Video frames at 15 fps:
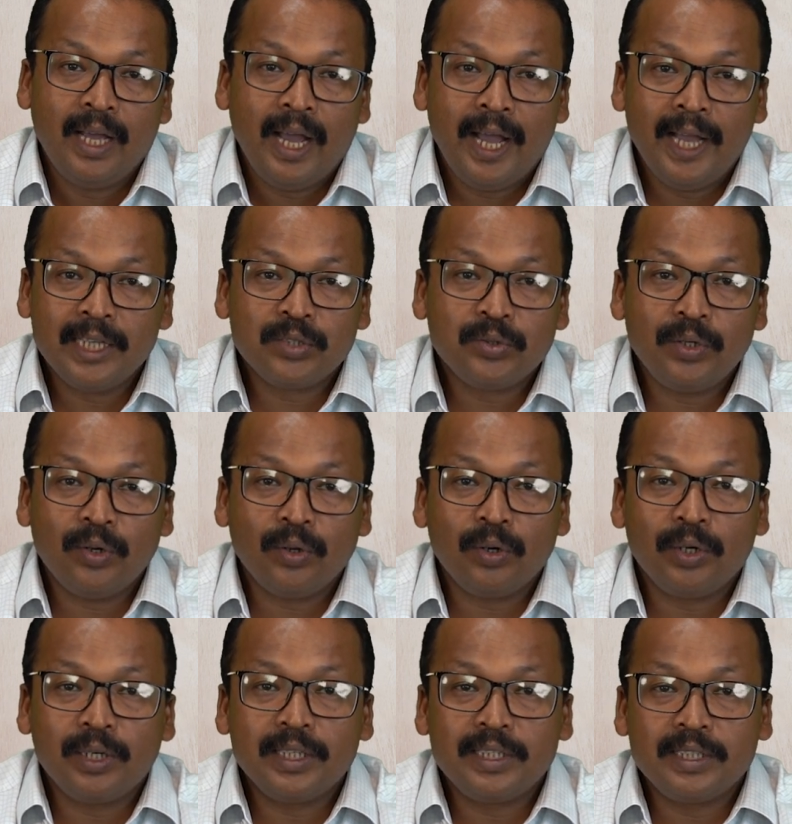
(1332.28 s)
As we
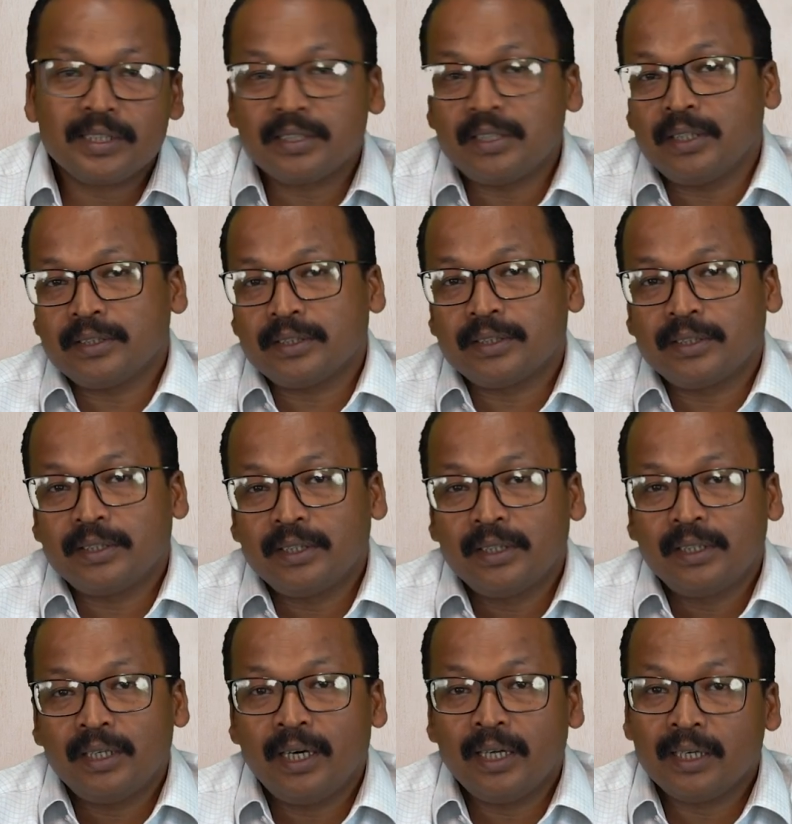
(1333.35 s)
already discussed,
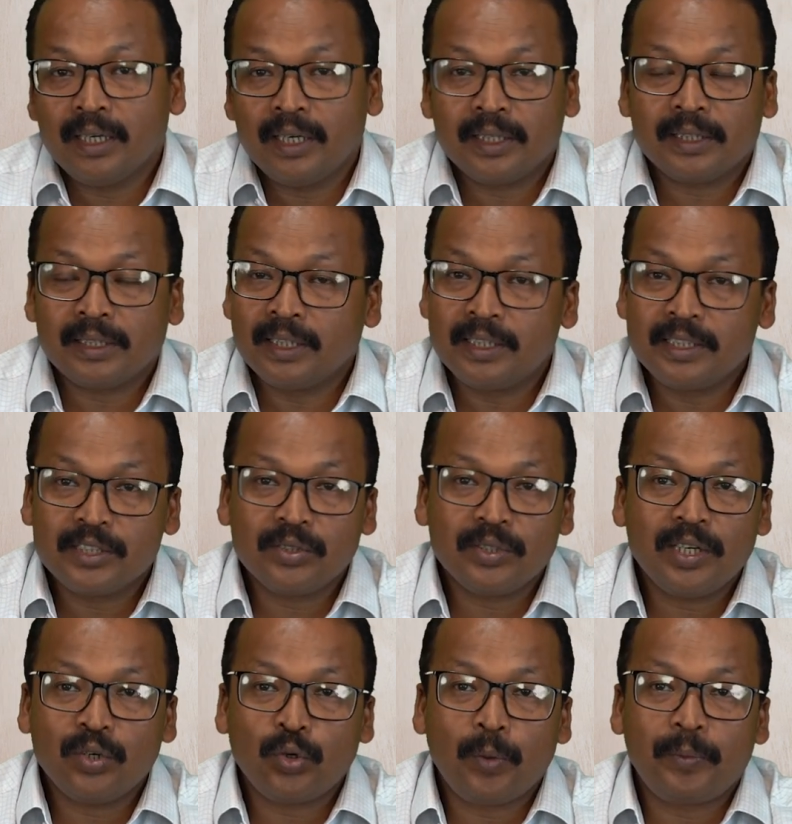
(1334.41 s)
unlike
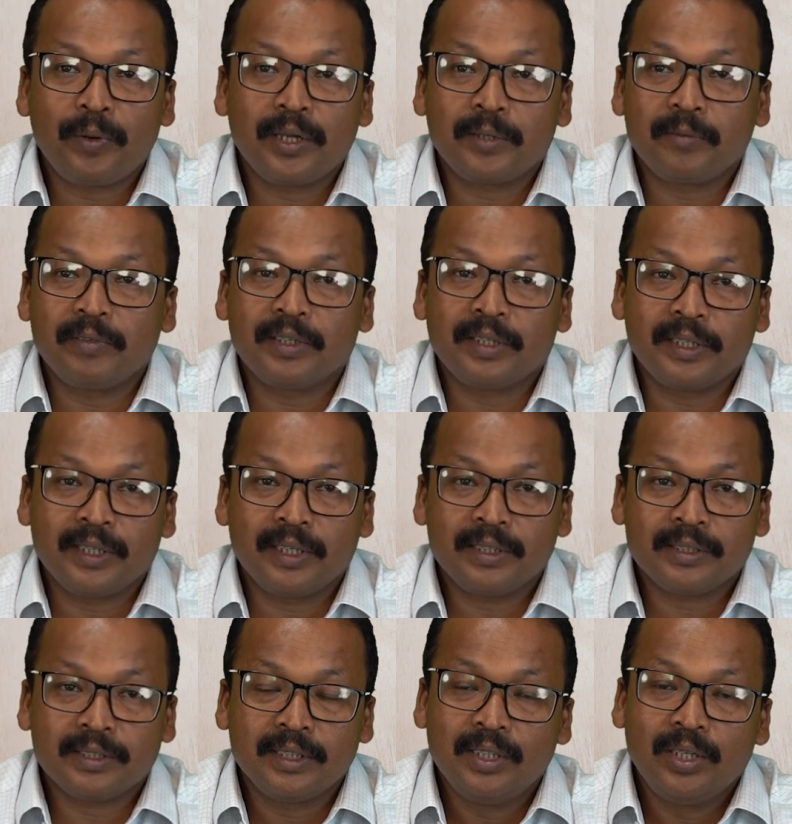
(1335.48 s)
traditional copyright
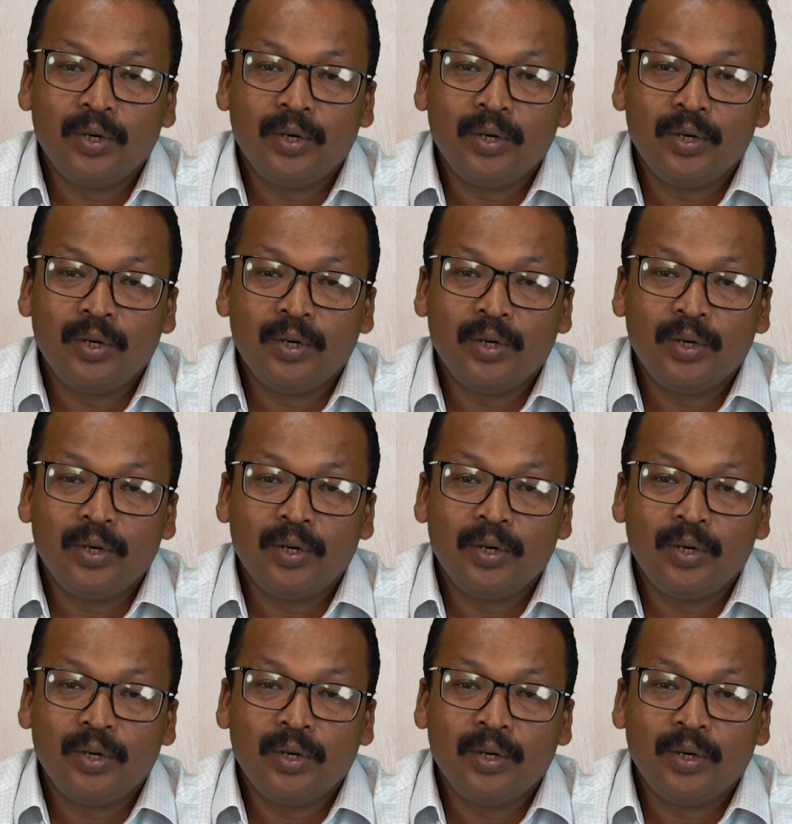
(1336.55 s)
materials,